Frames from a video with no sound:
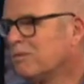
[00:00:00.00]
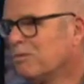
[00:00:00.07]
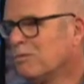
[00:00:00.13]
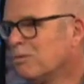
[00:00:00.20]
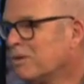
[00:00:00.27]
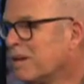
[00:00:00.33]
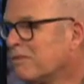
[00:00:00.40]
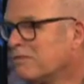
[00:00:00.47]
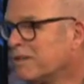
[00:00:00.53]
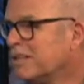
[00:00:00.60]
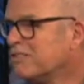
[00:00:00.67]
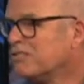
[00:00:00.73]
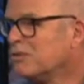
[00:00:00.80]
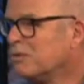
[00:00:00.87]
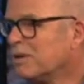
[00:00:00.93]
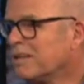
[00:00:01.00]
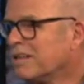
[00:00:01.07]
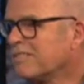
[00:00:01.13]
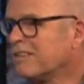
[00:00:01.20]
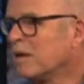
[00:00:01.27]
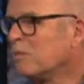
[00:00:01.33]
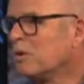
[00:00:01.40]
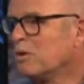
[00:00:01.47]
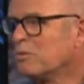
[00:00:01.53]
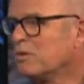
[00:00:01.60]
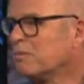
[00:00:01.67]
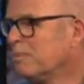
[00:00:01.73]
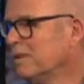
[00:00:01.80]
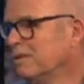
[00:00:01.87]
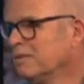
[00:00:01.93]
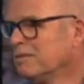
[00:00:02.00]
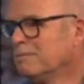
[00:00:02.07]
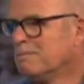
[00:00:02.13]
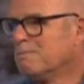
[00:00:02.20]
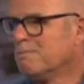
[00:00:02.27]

were never an issue when this neighborhood was built